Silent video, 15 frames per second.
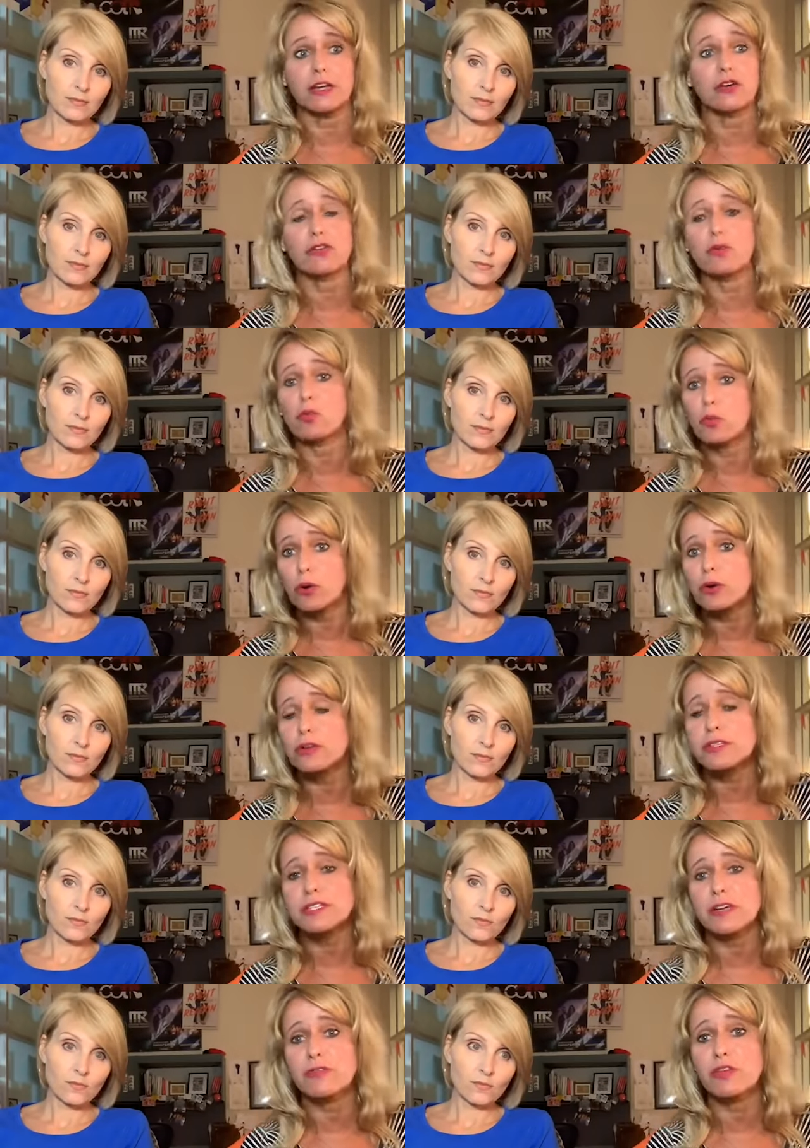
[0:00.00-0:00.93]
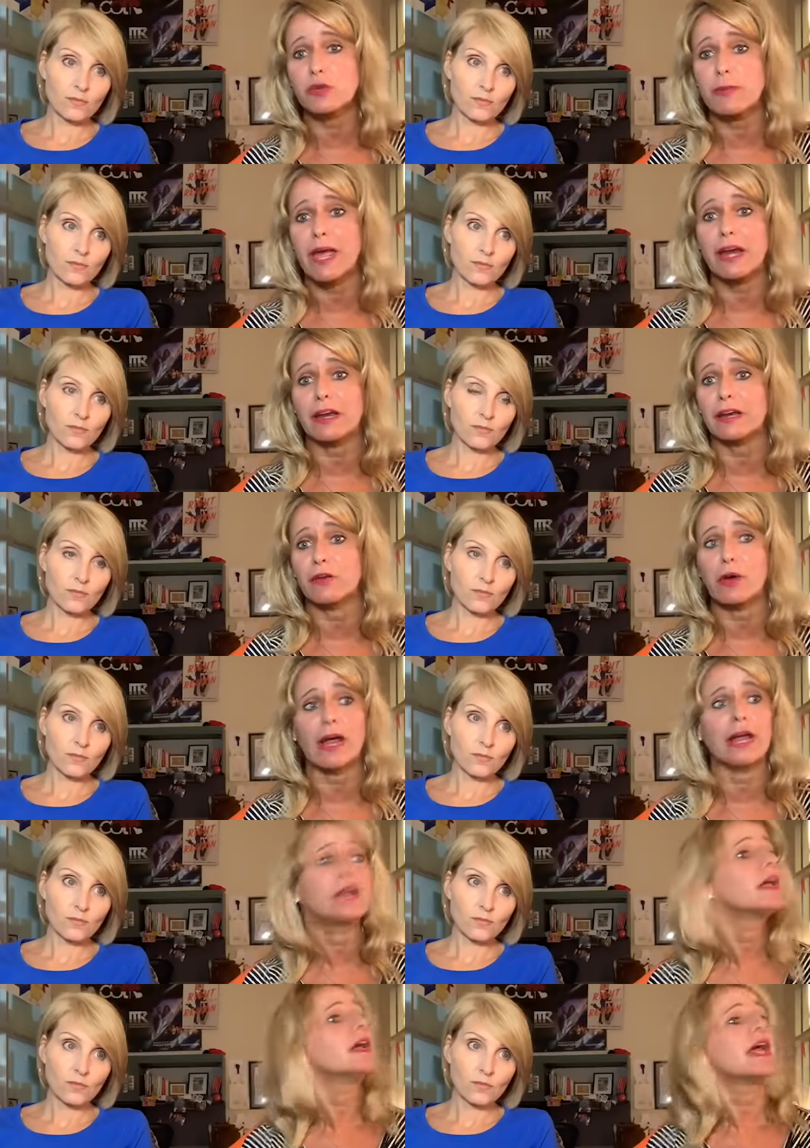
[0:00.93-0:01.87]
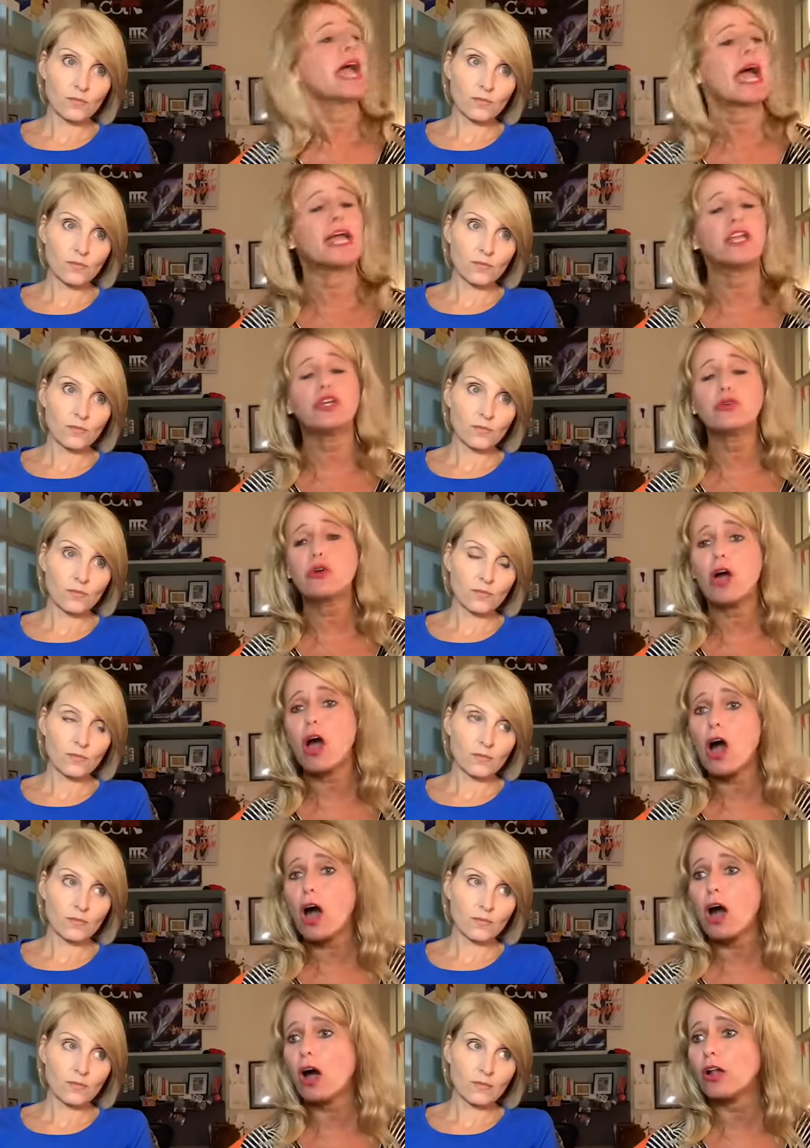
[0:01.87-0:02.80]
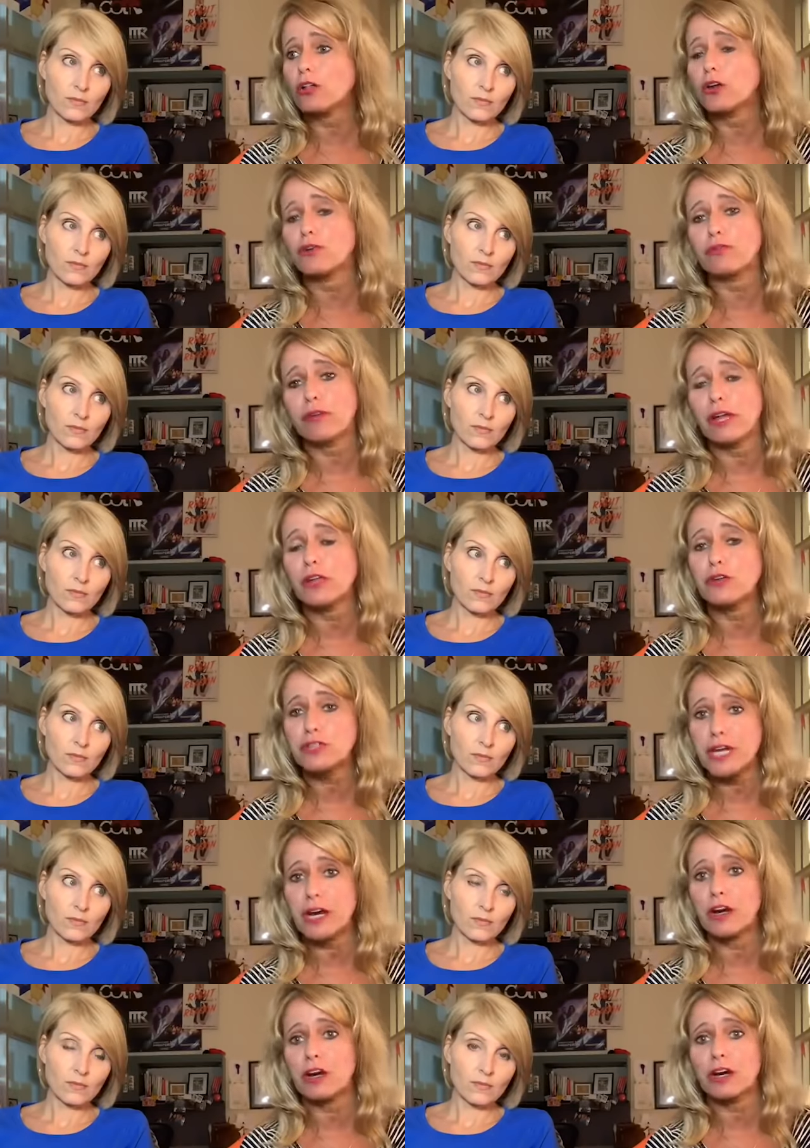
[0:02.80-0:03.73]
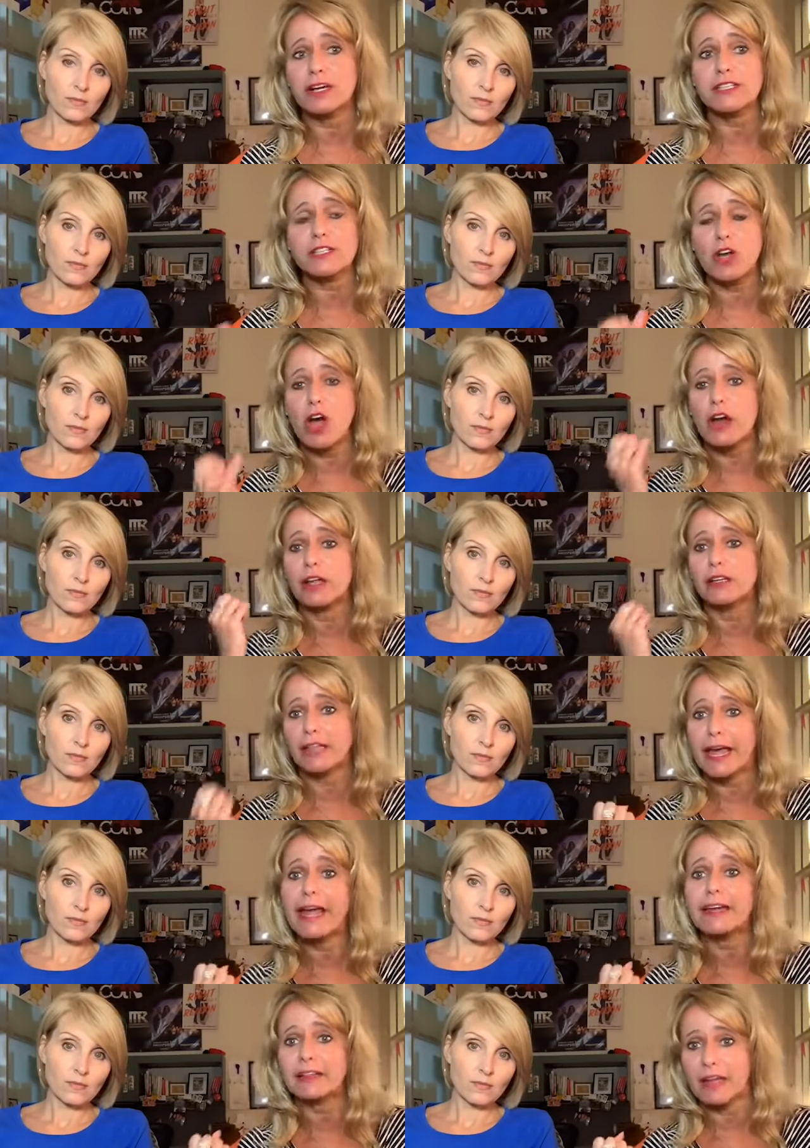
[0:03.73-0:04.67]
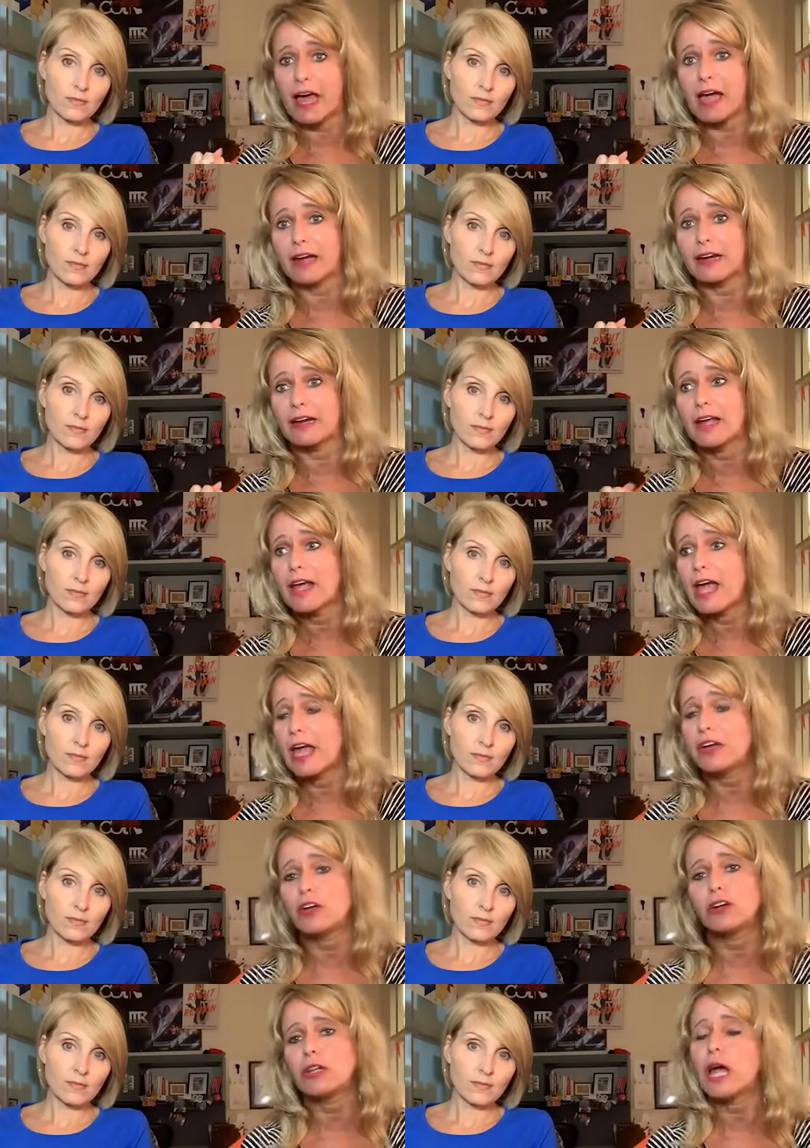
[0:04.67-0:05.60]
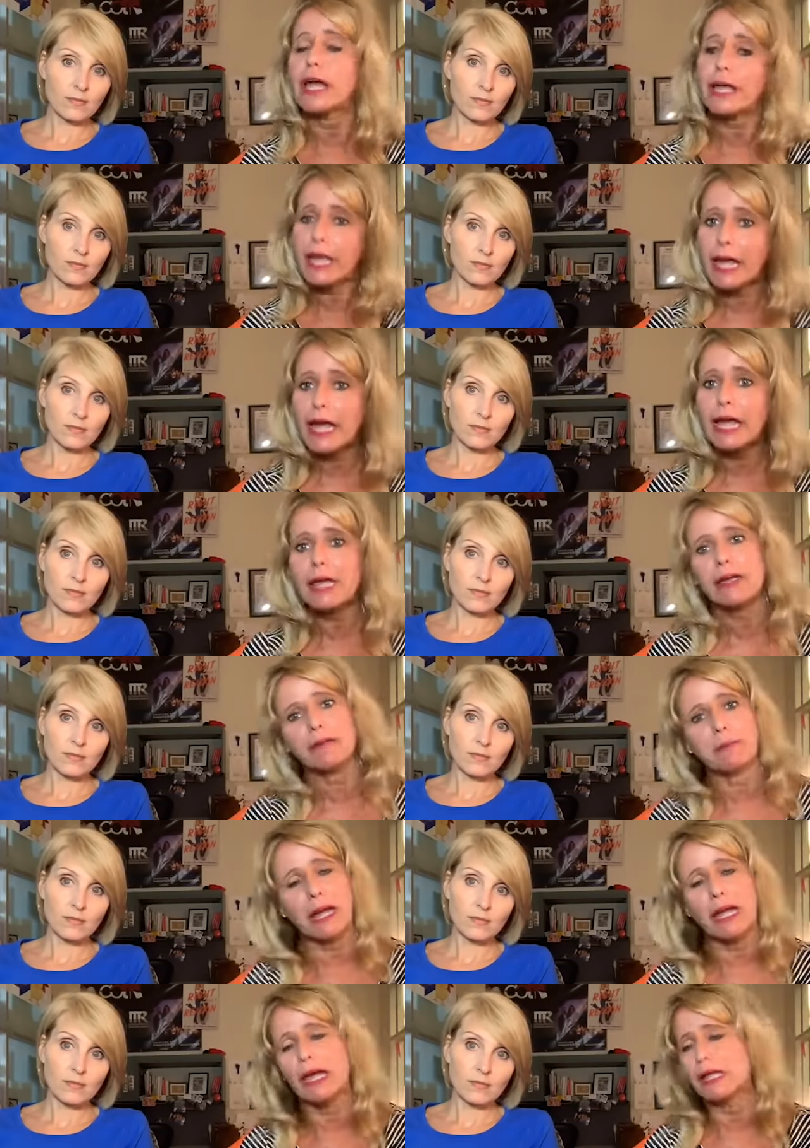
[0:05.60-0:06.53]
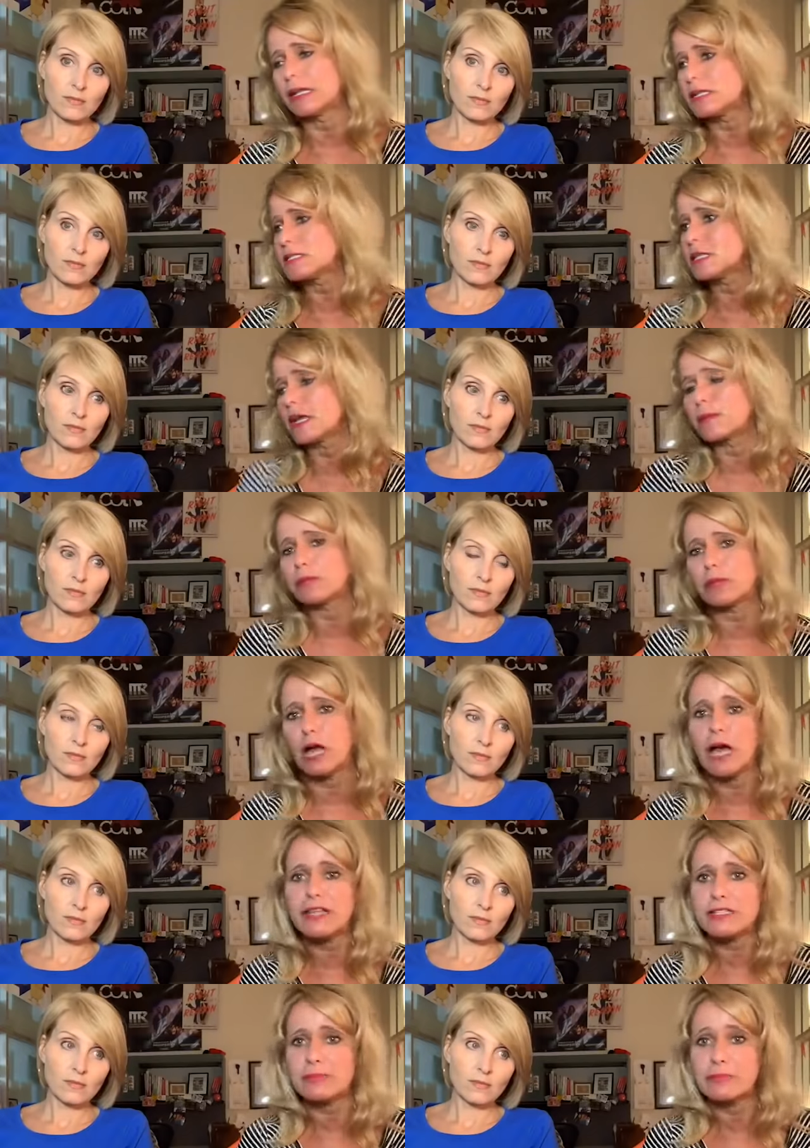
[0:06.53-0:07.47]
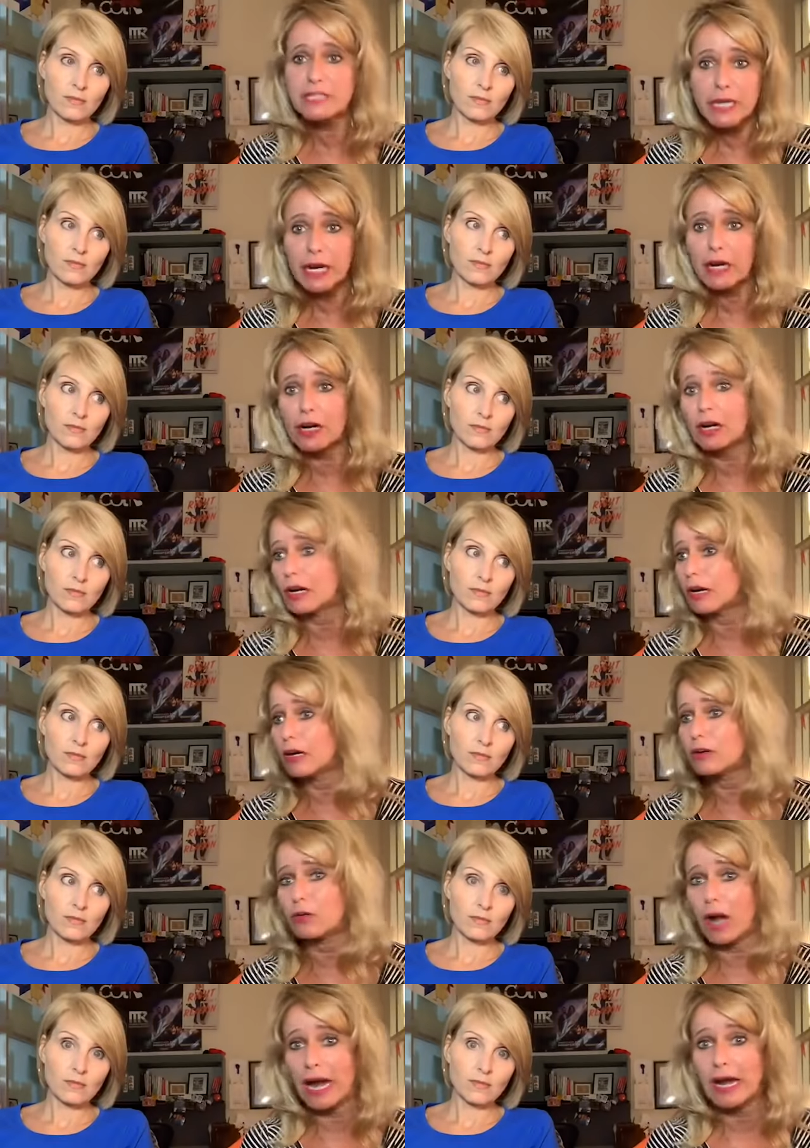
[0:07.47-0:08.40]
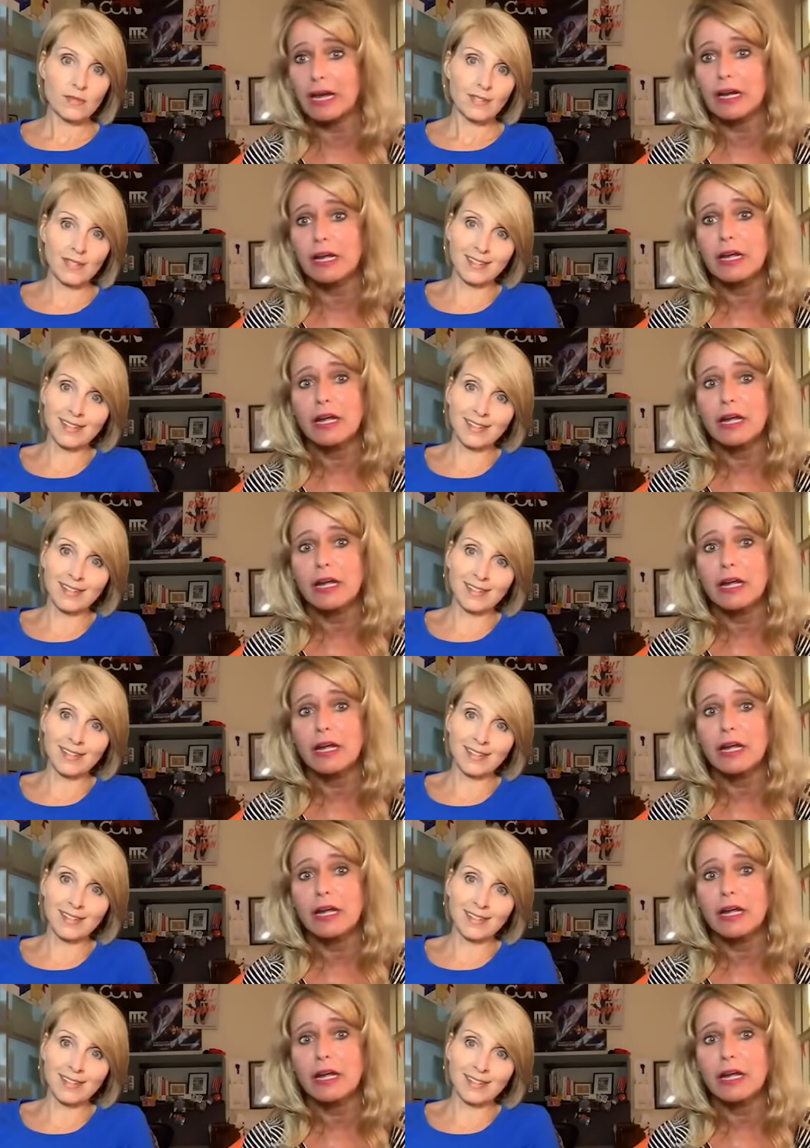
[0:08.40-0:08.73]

Speaker 1: like you're the worst of humanity right and you call your fellow terrorist on a landline and you're like hey man let's like plot some terror right